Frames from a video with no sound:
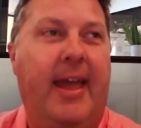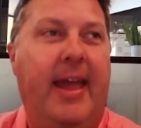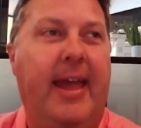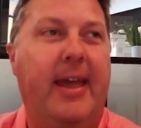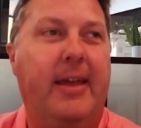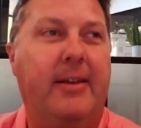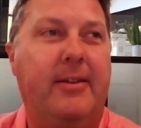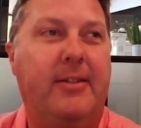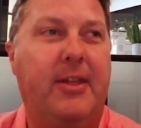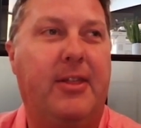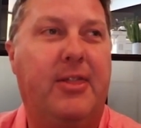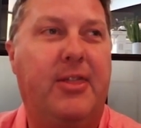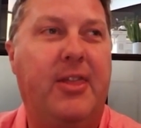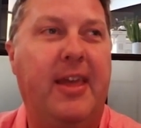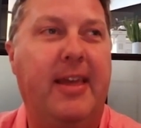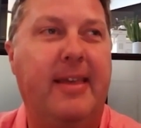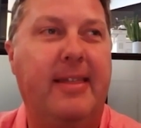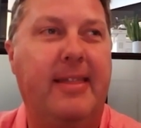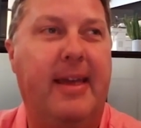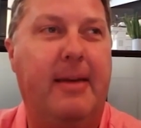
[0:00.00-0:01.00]
And the
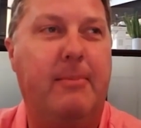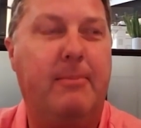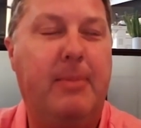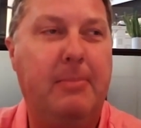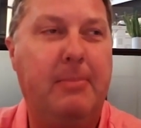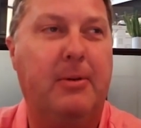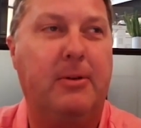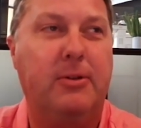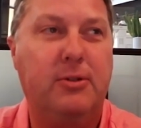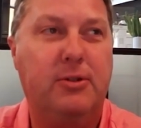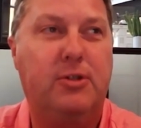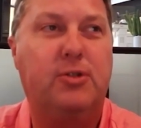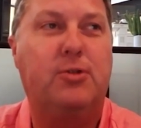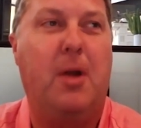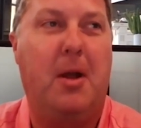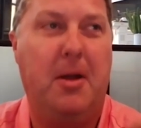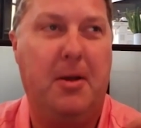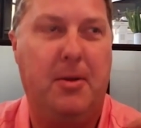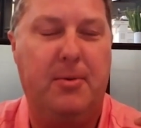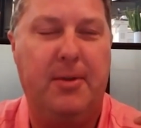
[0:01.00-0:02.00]
thing that people who
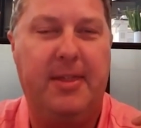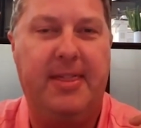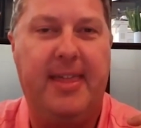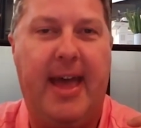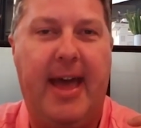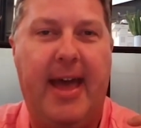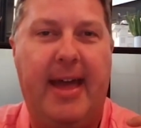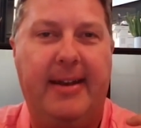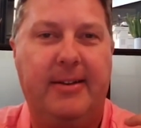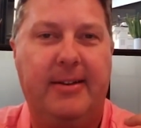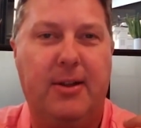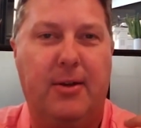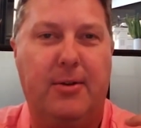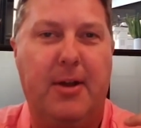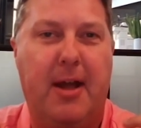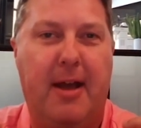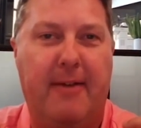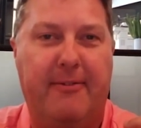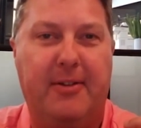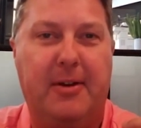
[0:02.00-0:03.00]
struggle with that
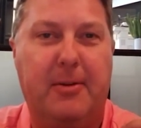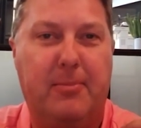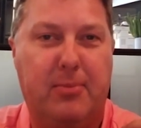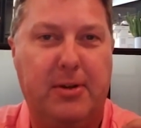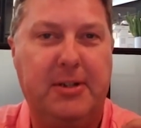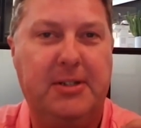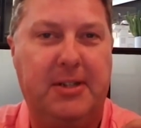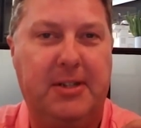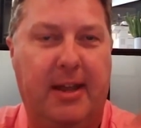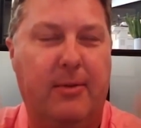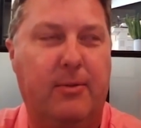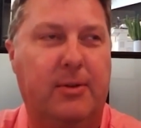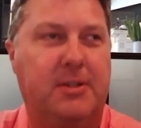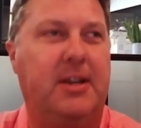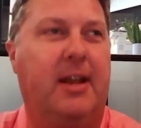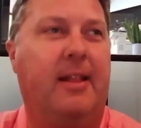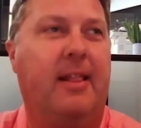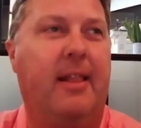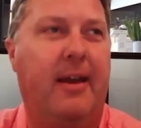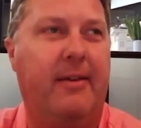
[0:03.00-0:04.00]
don't often appreciate,
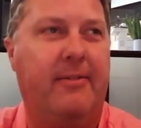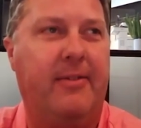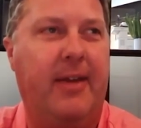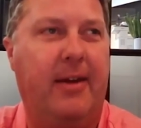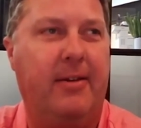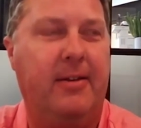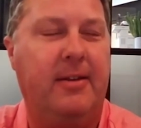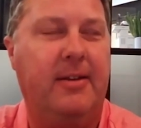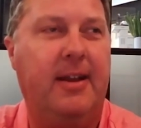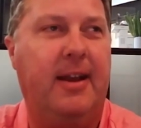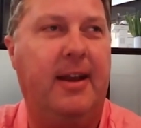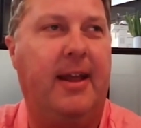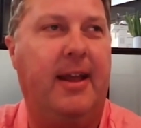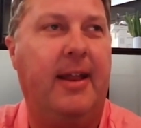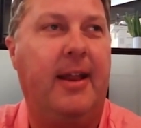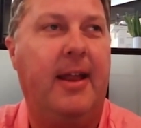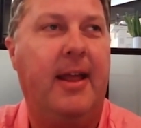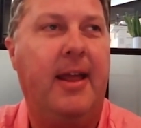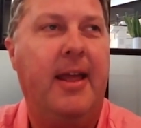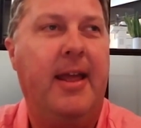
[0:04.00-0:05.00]
which I love how you did
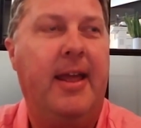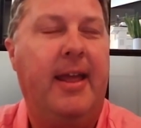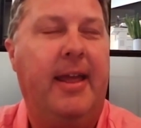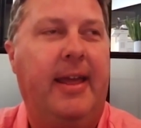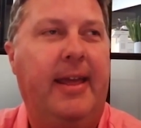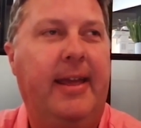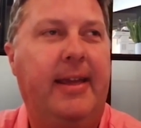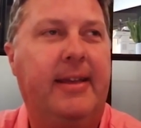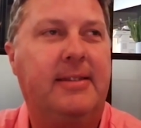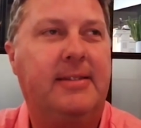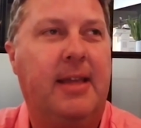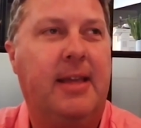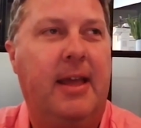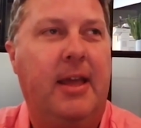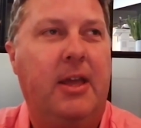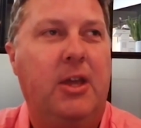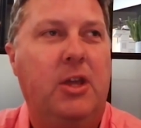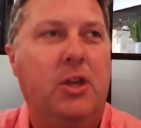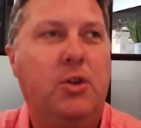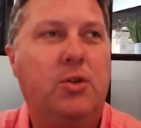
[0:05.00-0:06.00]
it, is
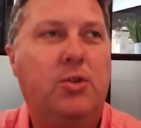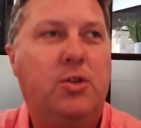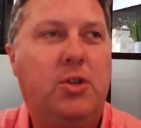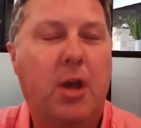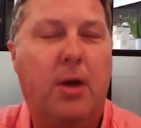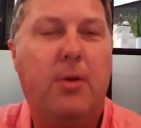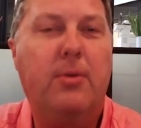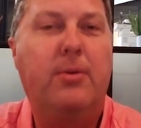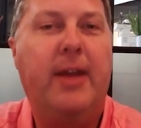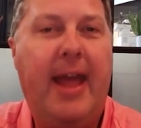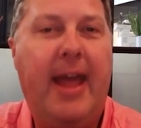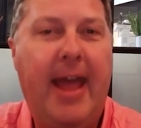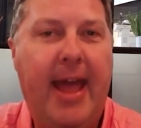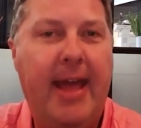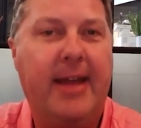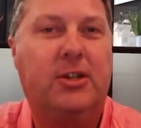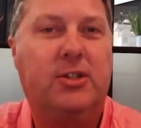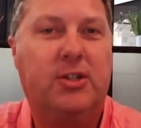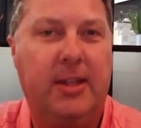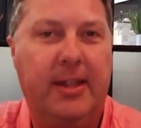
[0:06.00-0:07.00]
you don't
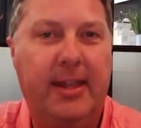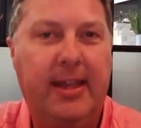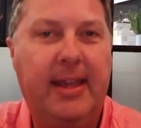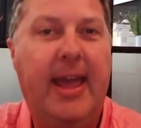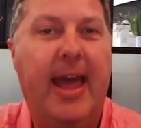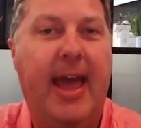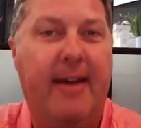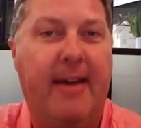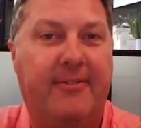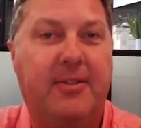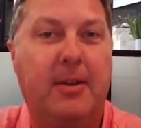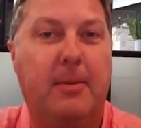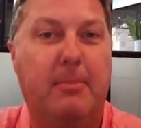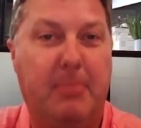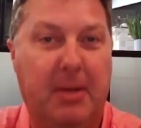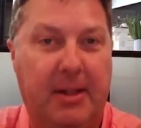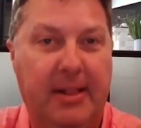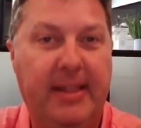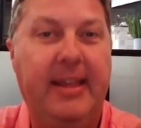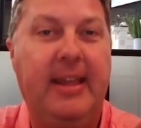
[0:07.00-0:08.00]
actually have to
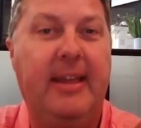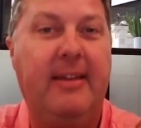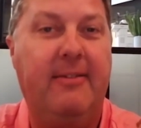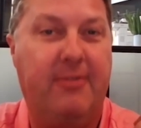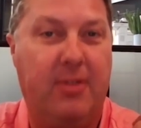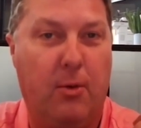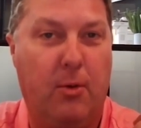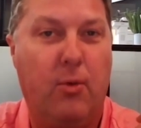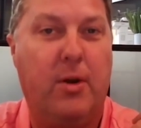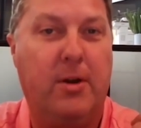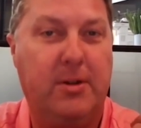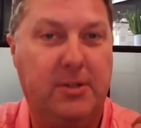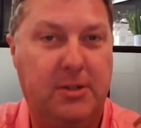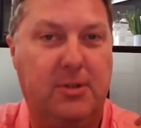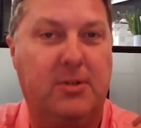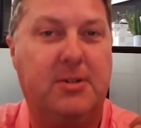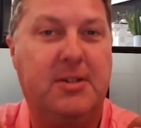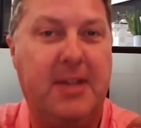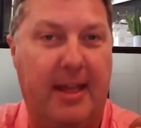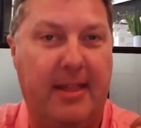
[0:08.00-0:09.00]
believe the
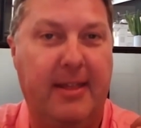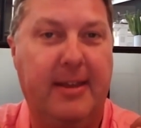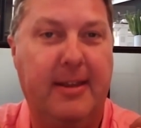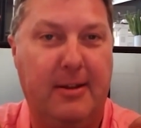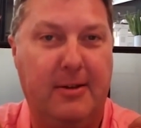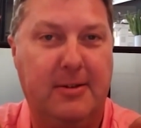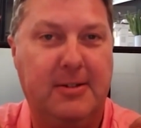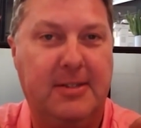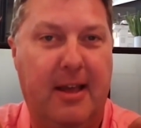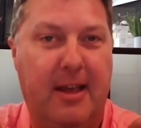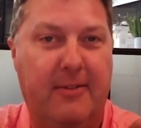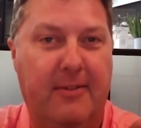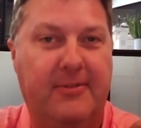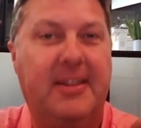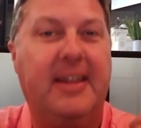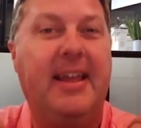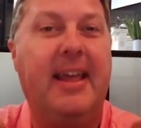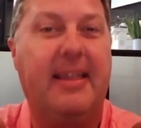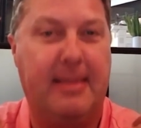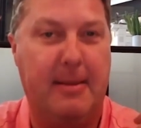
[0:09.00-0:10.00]
words you're telling yourself
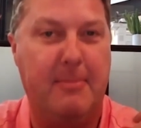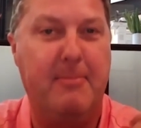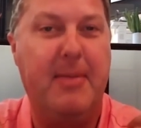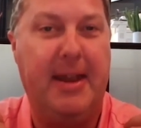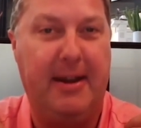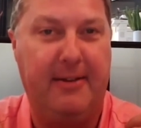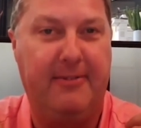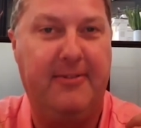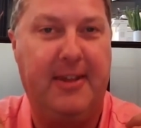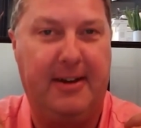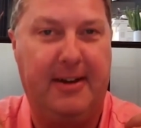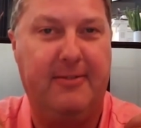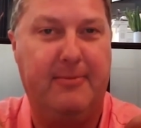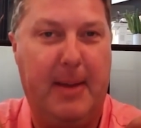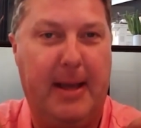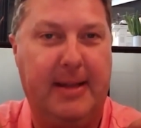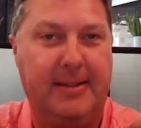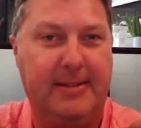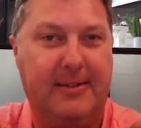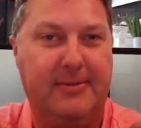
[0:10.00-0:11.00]
to get the benefit
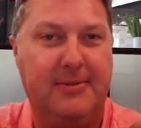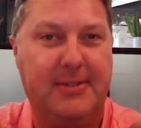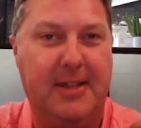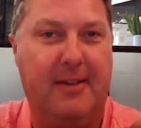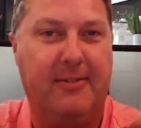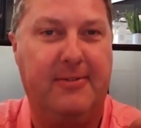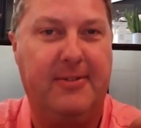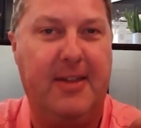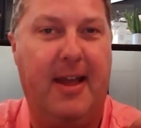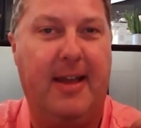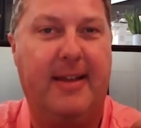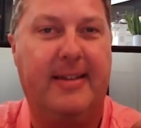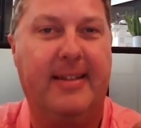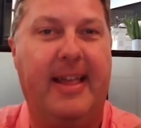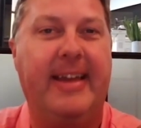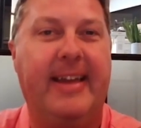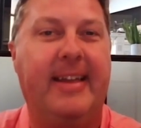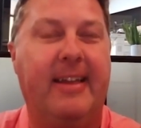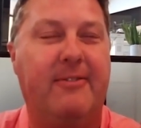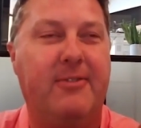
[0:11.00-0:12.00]
of positive self-talk.
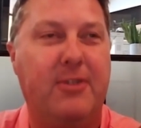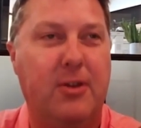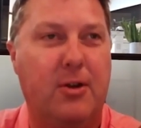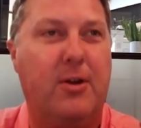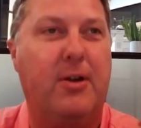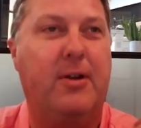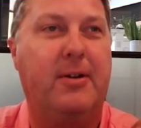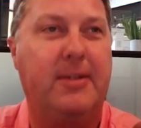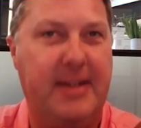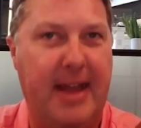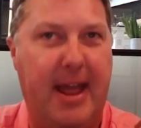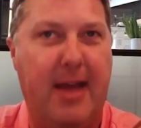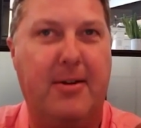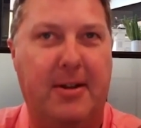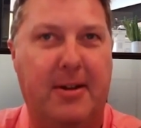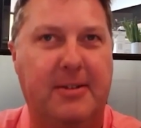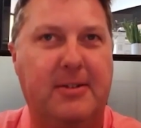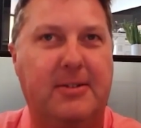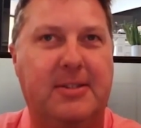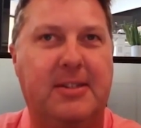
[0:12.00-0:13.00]
Like if you're
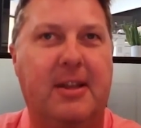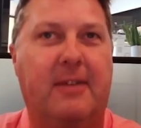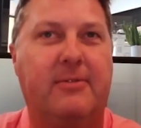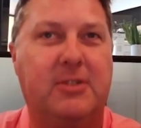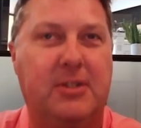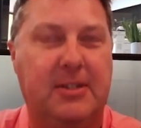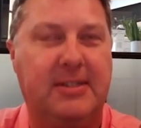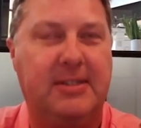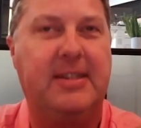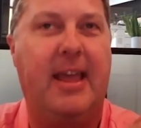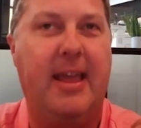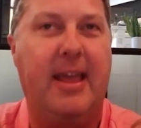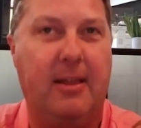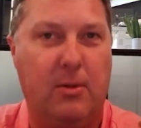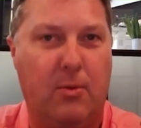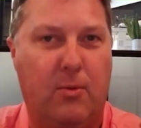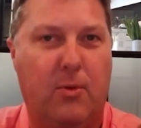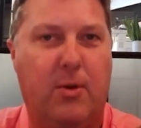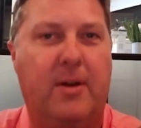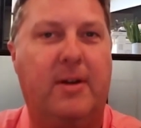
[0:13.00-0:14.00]
down on yourself, just
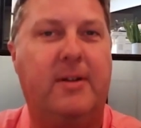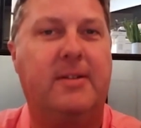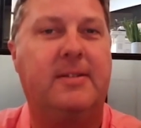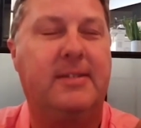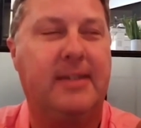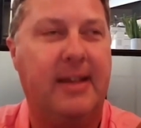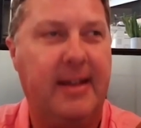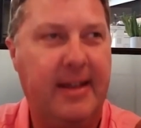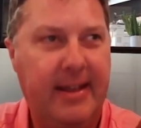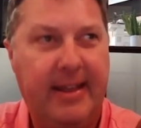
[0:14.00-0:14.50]
saying the words,